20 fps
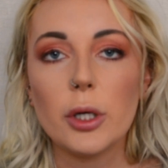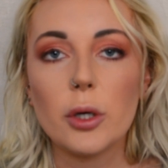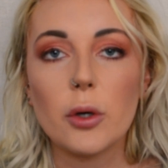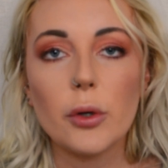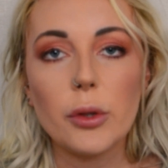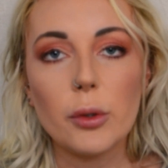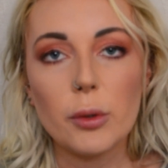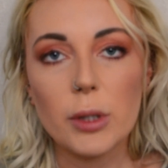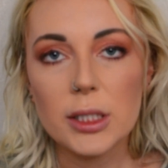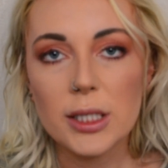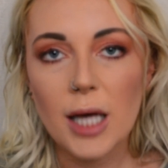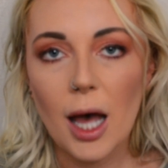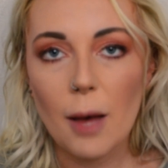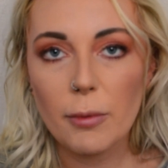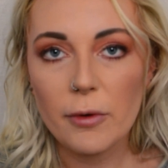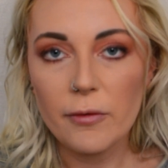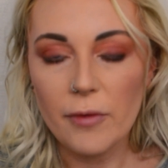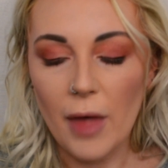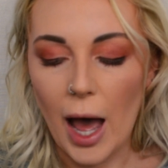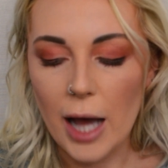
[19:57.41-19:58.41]
to go through on
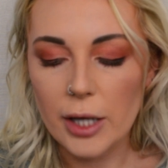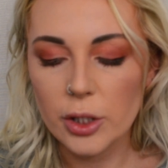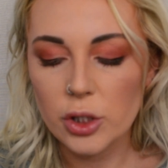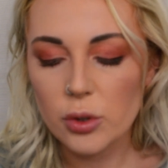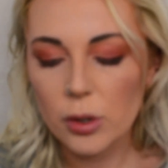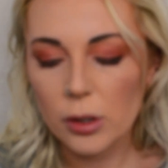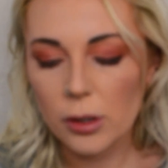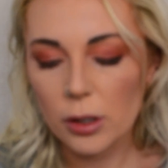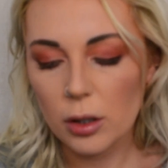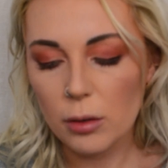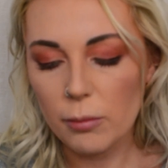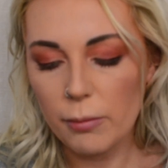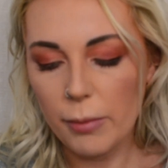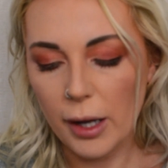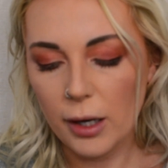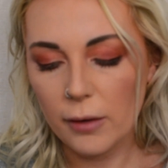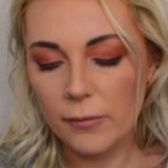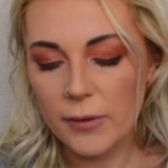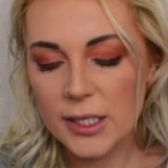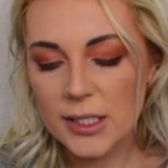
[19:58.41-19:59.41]
top of that and do a little
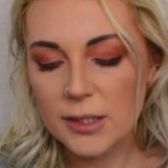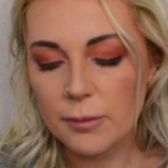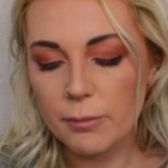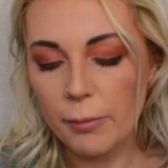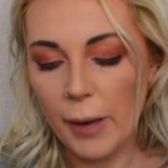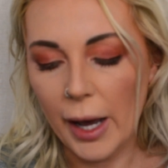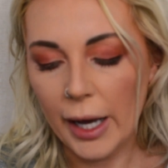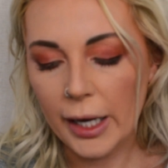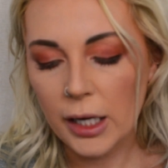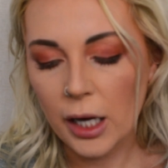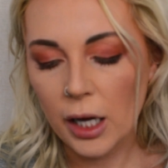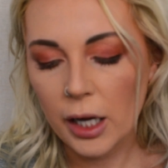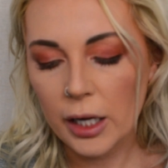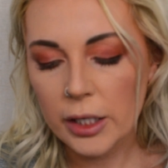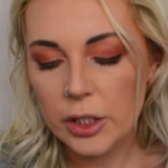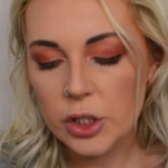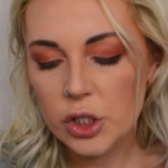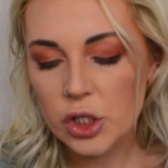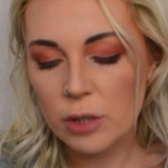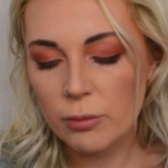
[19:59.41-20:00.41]
bit of this
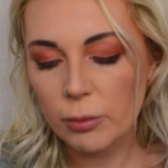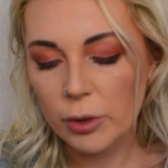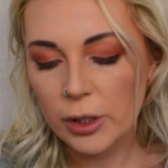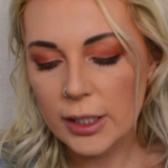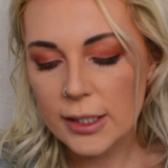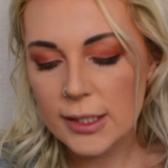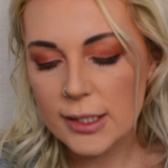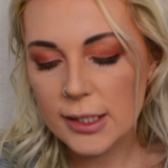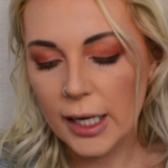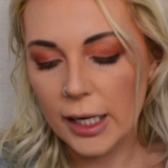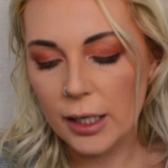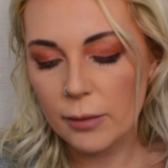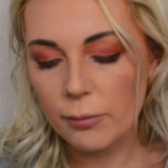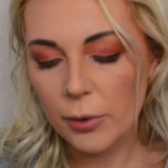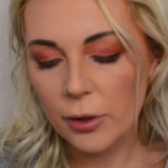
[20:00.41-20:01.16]
BECCA Shimmering Skin